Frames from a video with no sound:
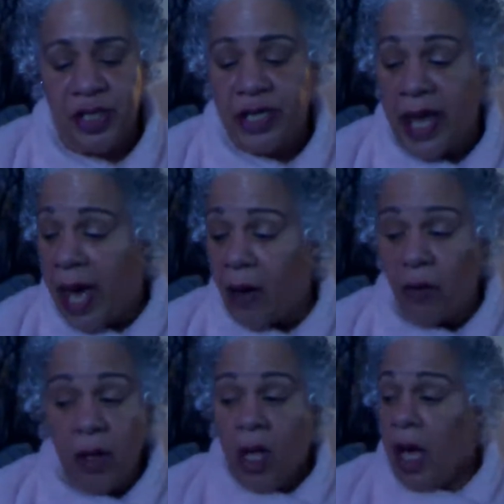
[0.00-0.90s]
Now,
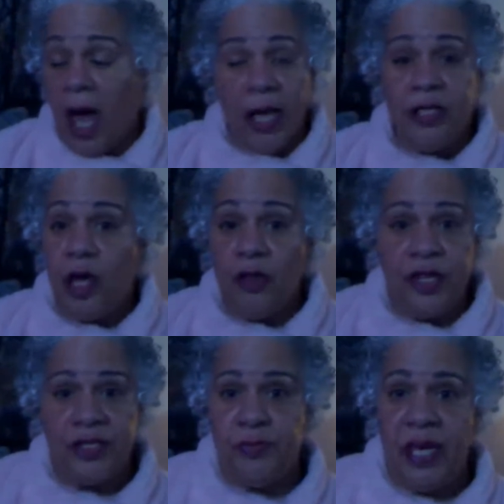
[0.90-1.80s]
I know
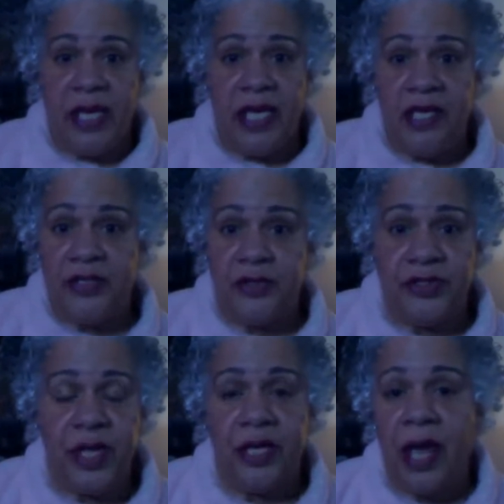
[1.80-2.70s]
this being Easter
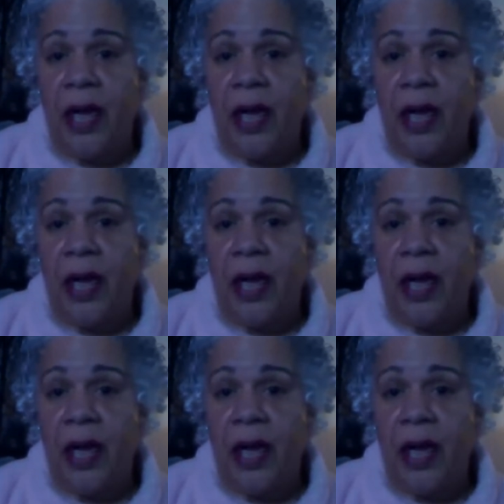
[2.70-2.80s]
Sunday,